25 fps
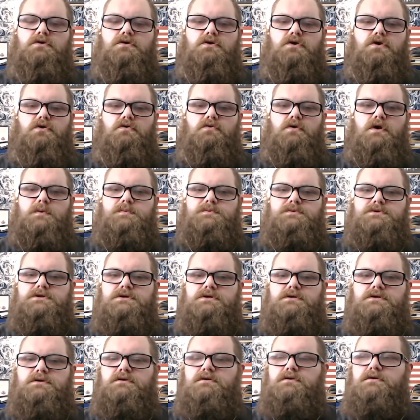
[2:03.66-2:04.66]

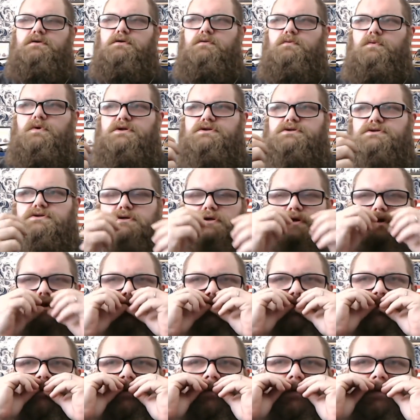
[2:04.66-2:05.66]
corruption, which
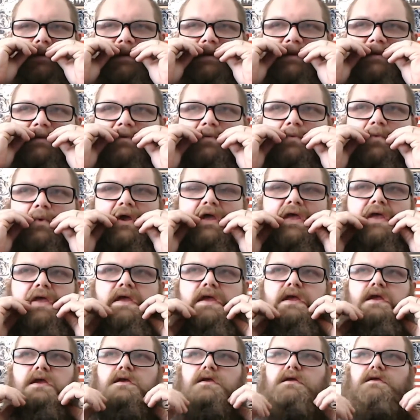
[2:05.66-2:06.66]
is
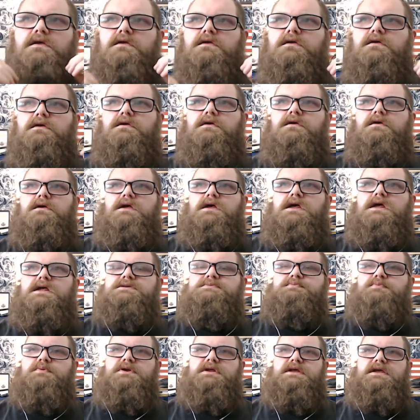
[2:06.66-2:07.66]

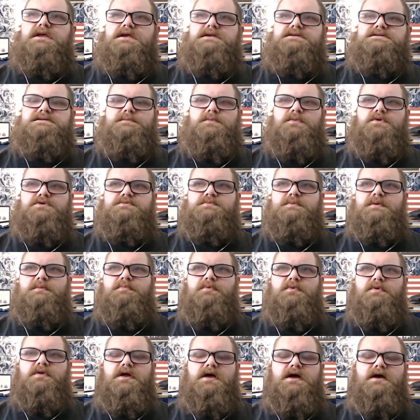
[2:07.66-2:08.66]
it's pretty easy. Most
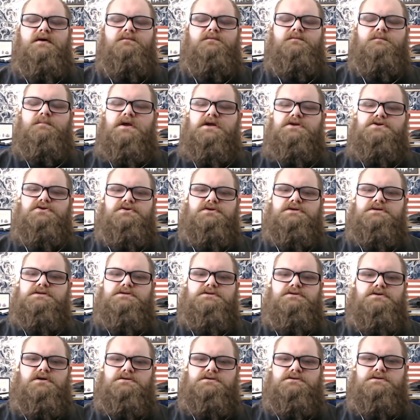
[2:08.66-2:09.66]
people have major
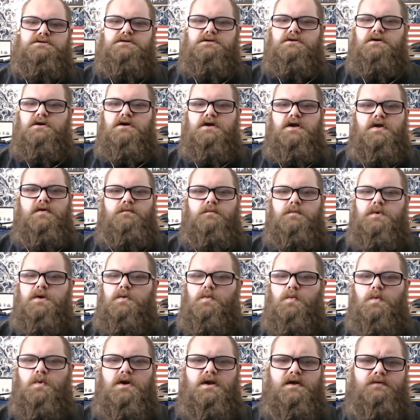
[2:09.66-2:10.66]
distrust in our
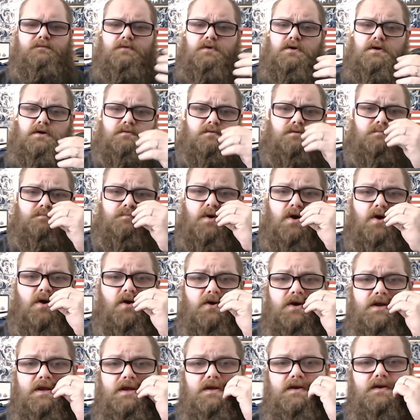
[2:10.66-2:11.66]
government, whatever
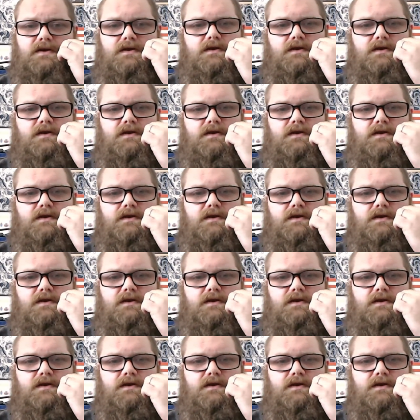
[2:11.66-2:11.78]
party it